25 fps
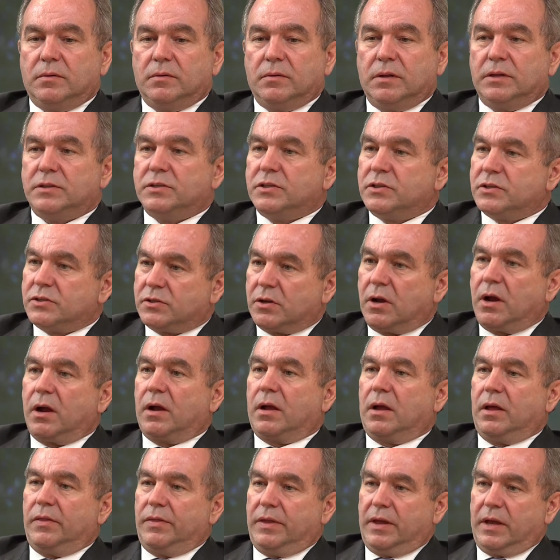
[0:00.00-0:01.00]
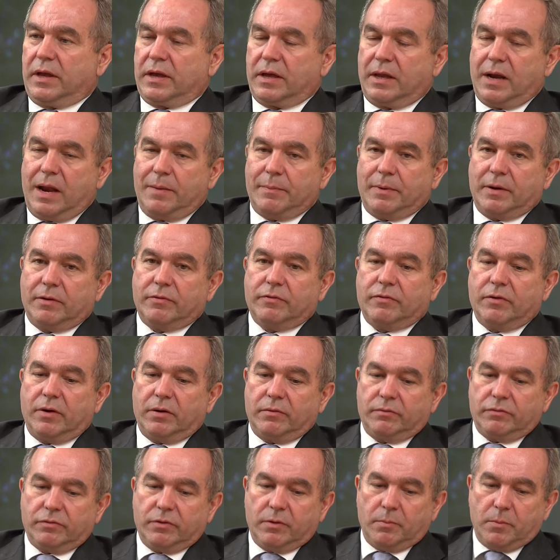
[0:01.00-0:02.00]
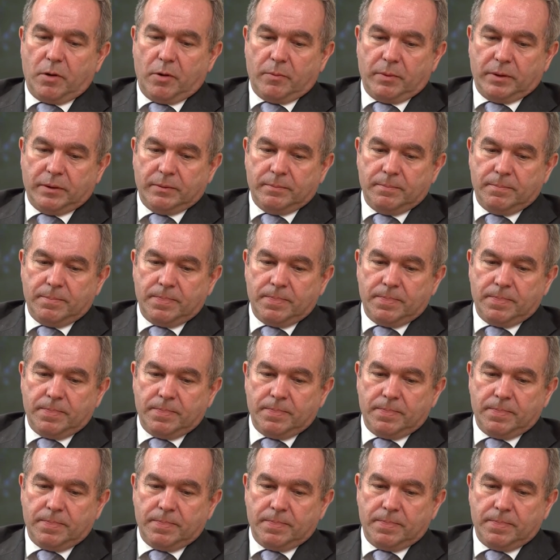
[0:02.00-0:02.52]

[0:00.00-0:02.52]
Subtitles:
let's just talk on the economic front for a moment.